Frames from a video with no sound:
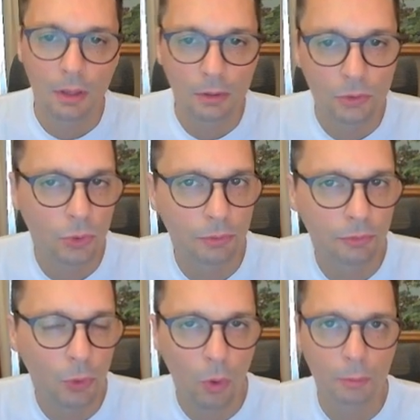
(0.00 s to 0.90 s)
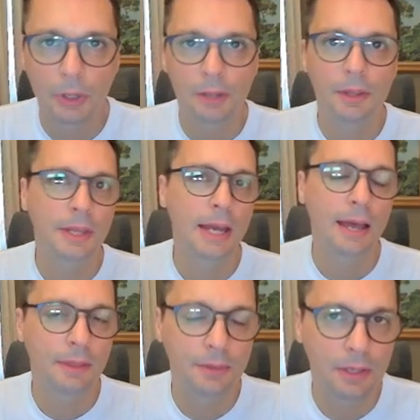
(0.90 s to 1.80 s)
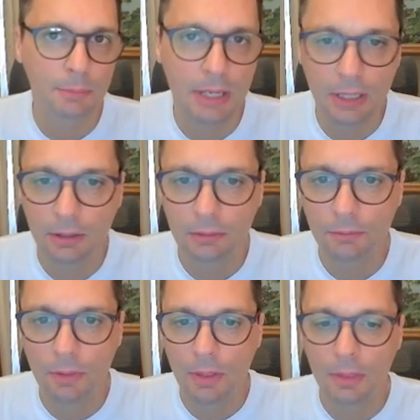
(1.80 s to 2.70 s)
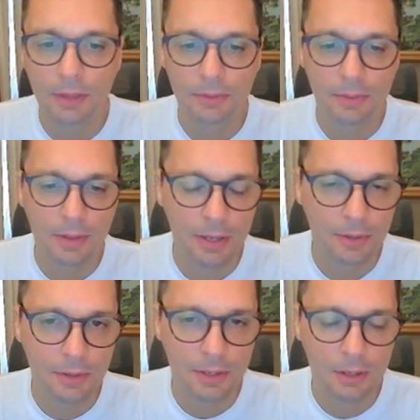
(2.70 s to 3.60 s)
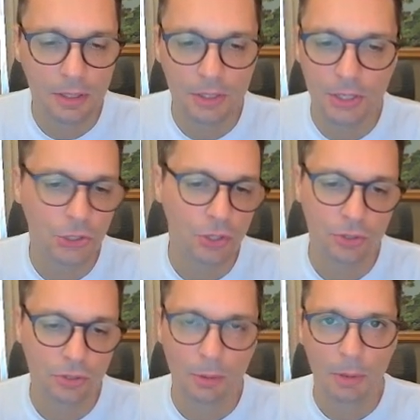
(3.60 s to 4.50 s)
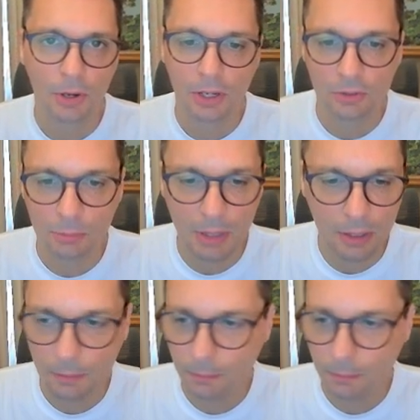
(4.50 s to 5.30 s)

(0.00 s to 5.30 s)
sort of cornbread that they make, that indigenous Americans made.